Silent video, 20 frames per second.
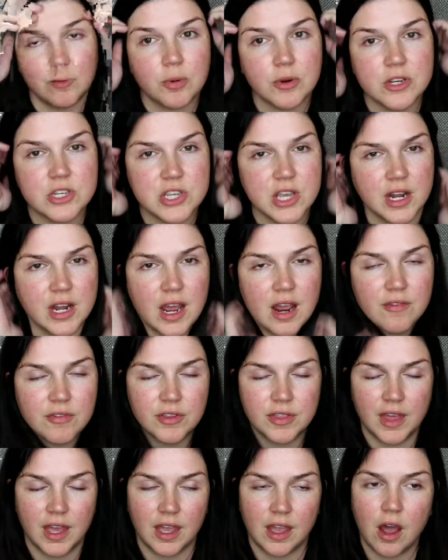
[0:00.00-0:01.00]
I appreciate
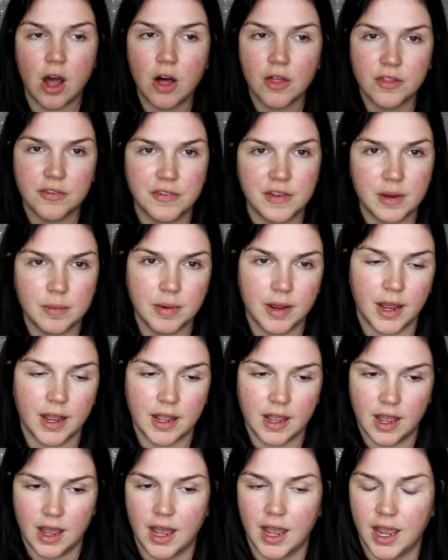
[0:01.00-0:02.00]
everything, all the
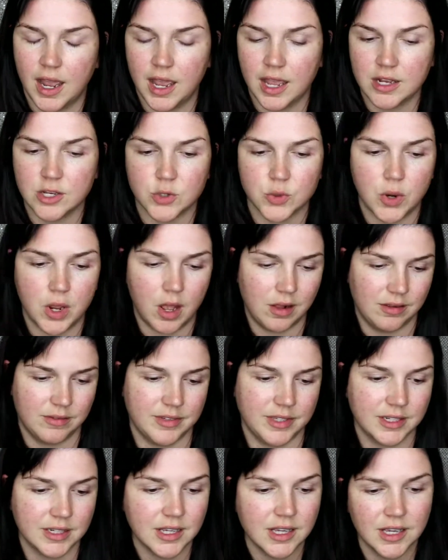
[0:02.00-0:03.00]
feedback. I enjoy
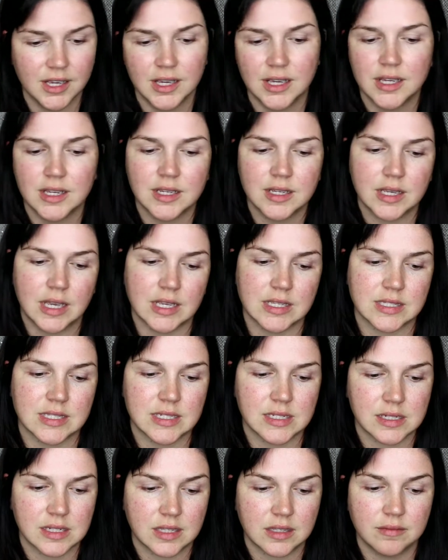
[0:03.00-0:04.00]
all of it
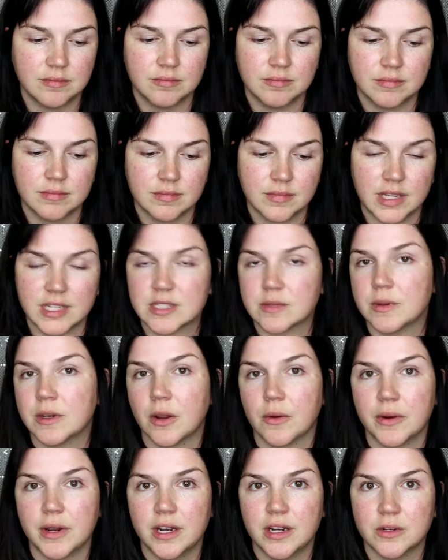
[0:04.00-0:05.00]
because it lets
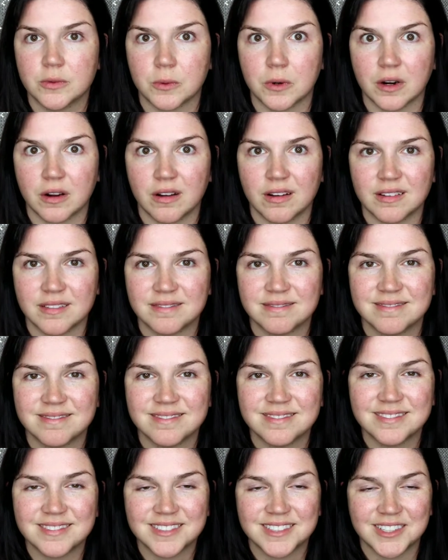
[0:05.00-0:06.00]
me know what I need to work on.
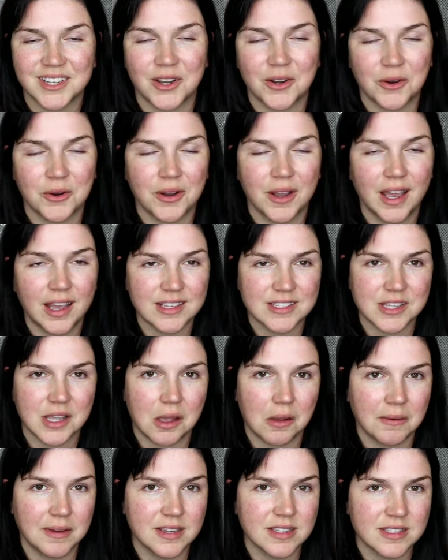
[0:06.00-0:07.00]
So
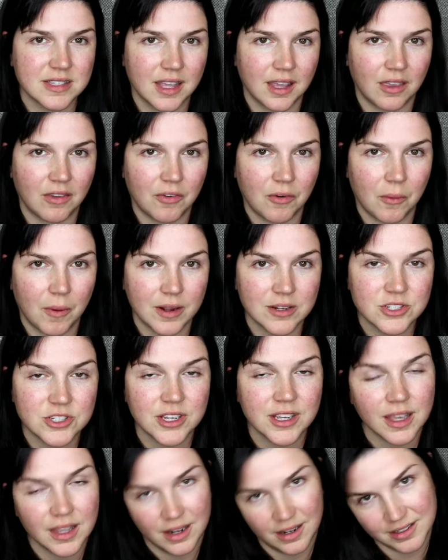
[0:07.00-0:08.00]
as always, thank you for
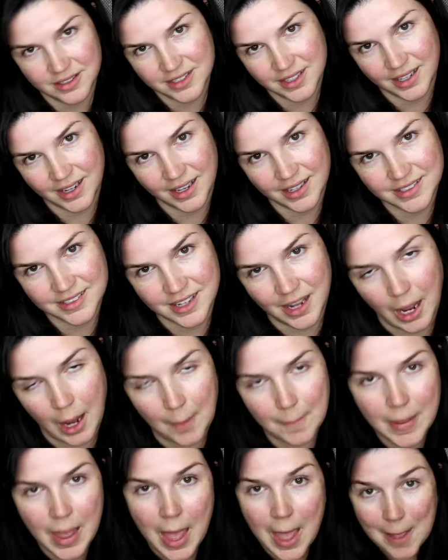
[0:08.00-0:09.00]
watching and I'll see you next
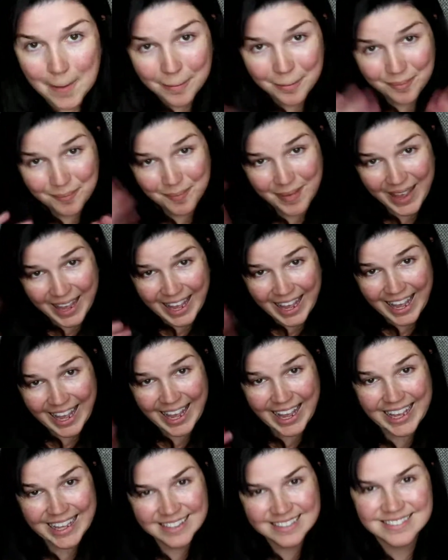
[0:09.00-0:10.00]
time.
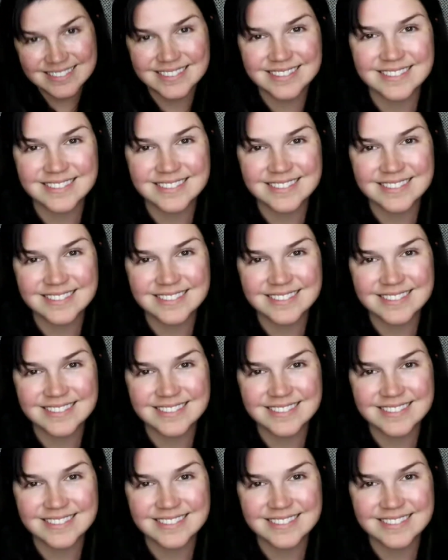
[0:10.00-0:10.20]
Bye!